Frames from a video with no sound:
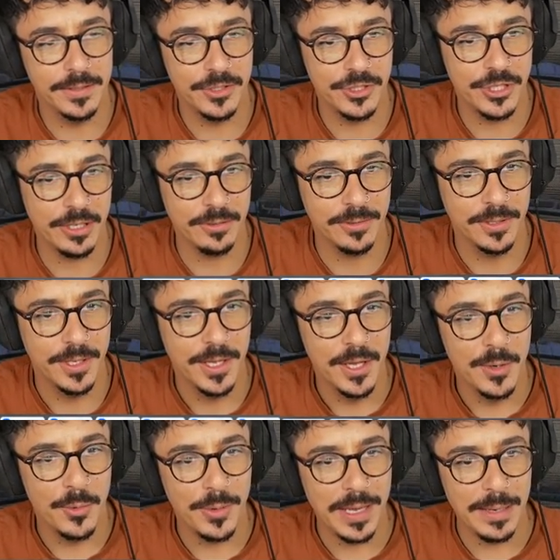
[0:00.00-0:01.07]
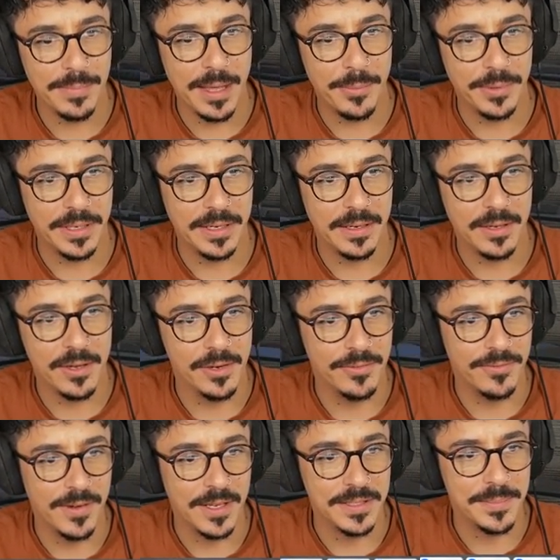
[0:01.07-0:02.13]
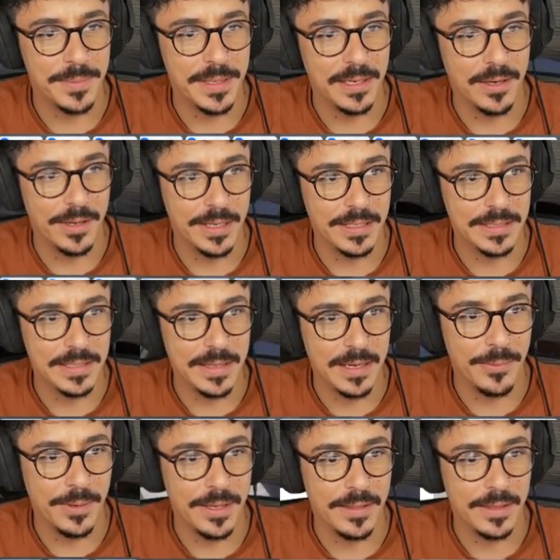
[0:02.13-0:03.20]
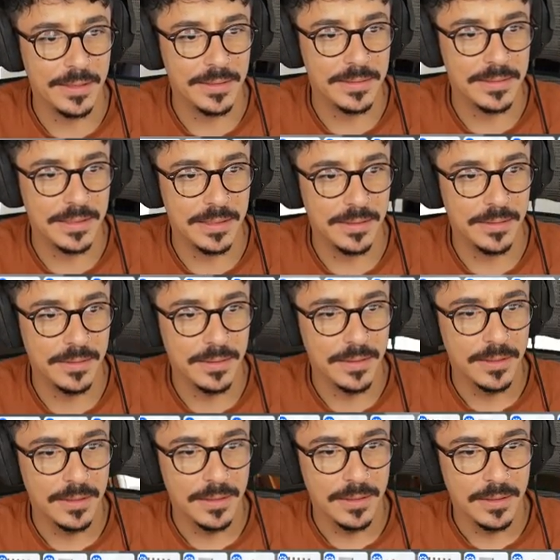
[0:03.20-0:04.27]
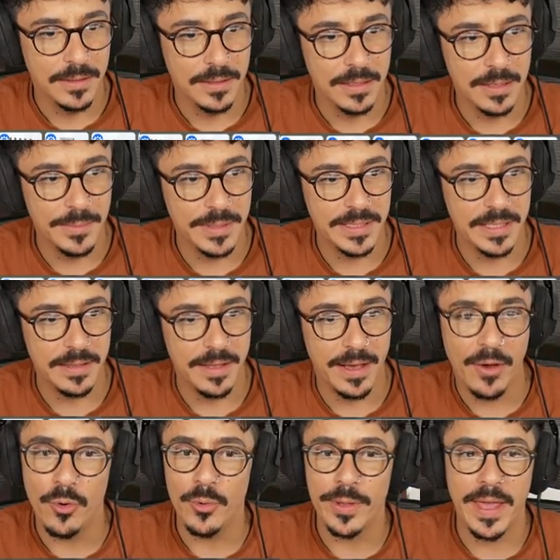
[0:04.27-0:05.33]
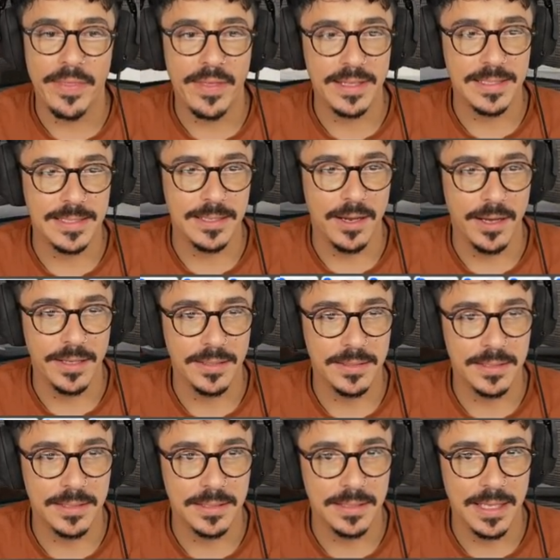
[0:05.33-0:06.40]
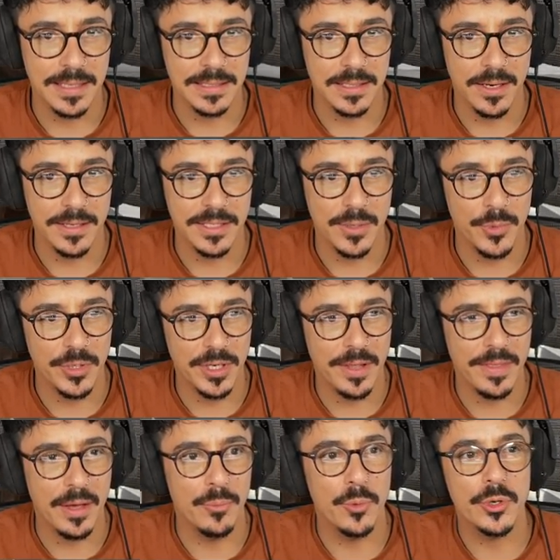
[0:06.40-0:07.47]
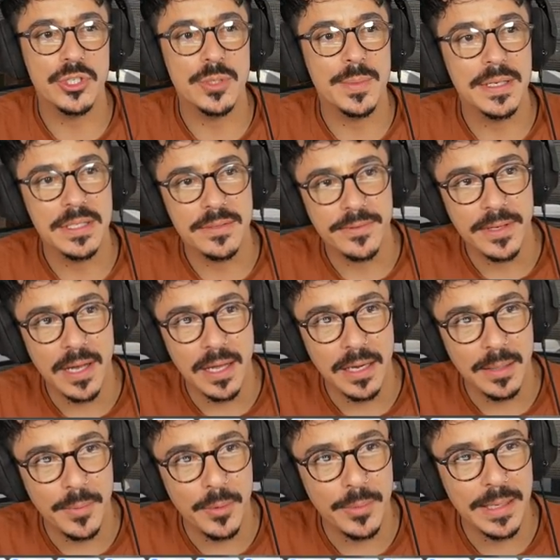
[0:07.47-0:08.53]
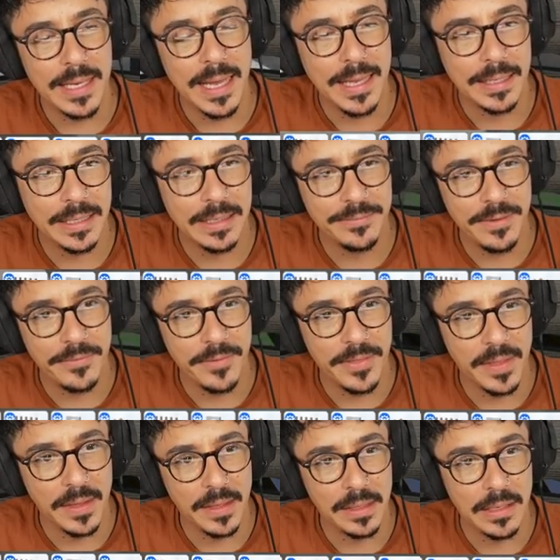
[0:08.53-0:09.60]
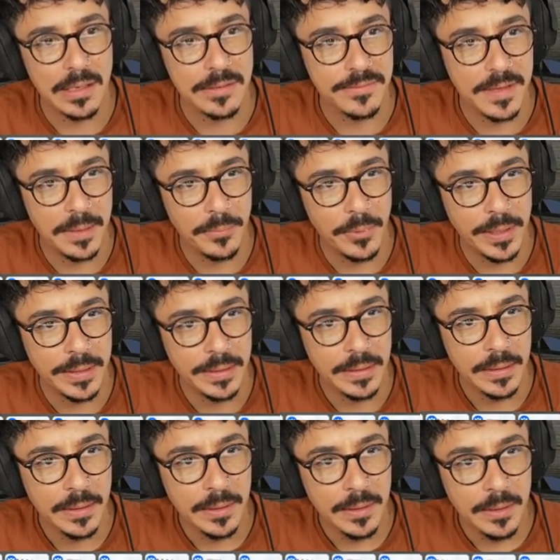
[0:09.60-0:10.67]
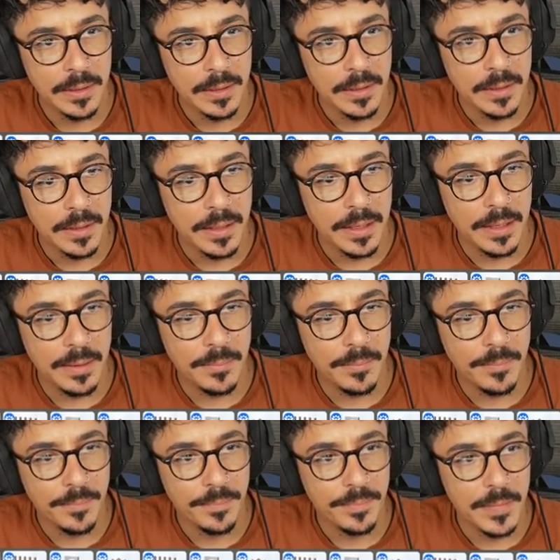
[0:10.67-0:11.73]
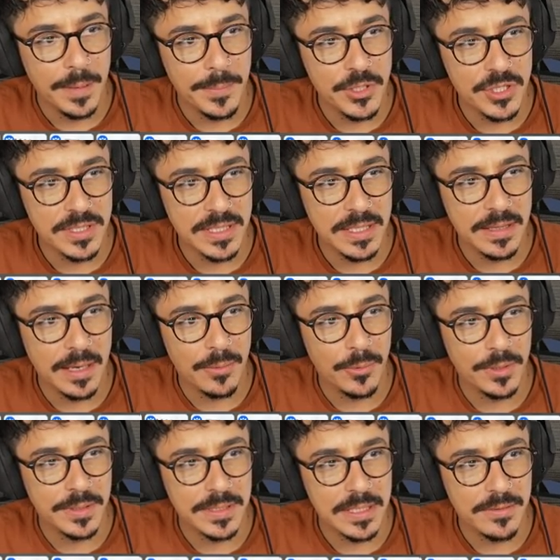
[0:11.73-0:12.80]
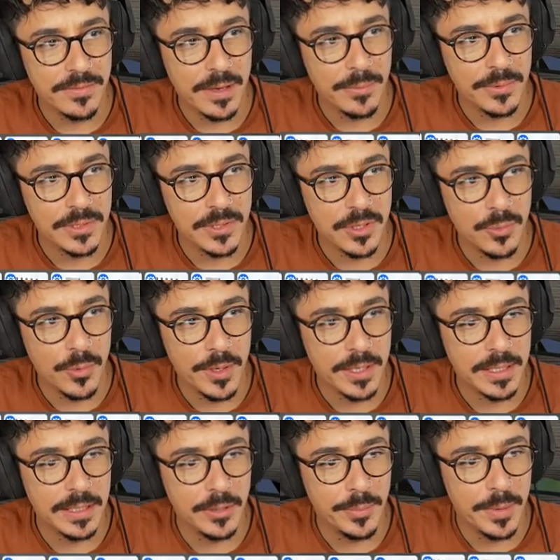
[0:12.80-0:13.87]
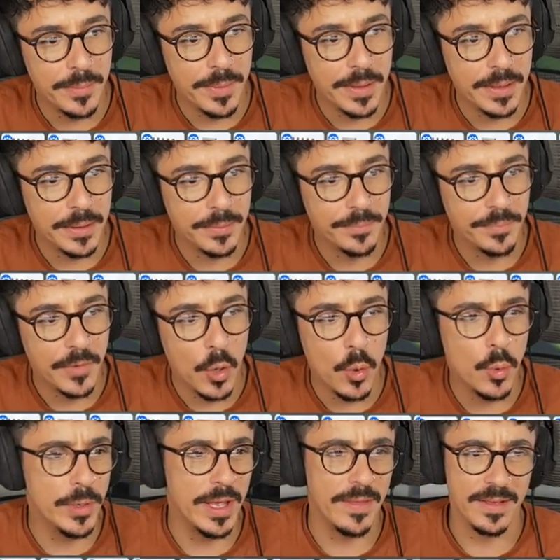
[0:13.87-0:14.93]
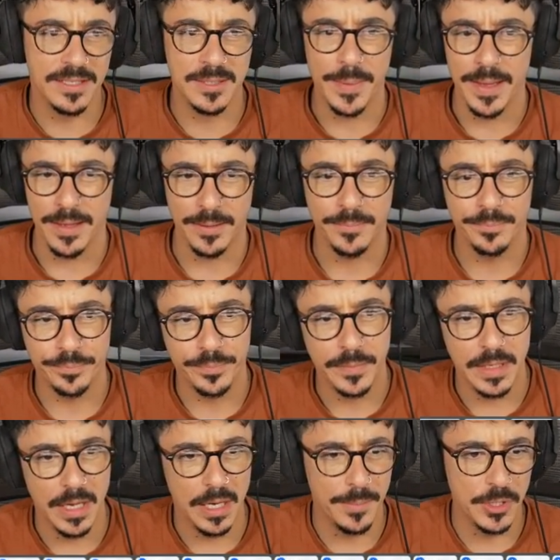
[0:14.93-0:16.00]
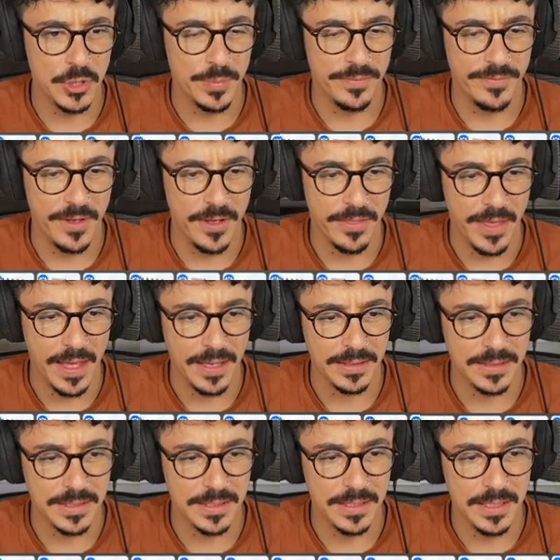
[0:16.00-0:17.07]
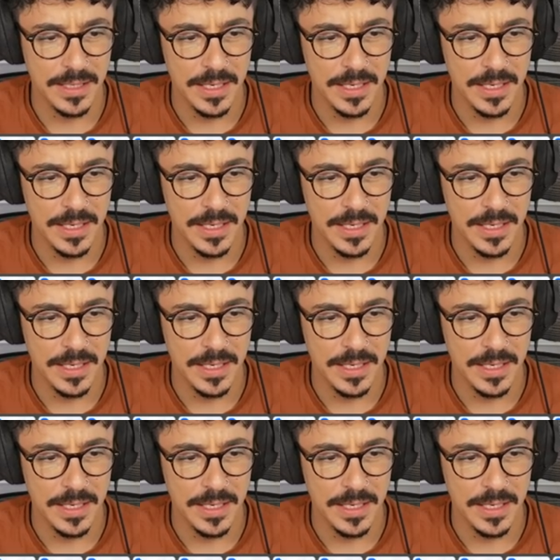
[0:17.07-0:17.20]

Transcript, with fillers: Chill. We'll keep that one in. It kind of floods a bit of light into way then, doesn't it? Let me see that. Oh, yeah, that's nice. That's nice. I would like that wood to be a different colour, but we can't have everything in life, can we? Um, let me just see that one, see if that one's going to work a little bit better. Oh, yeah, that's better. Yeah, I much prefer that.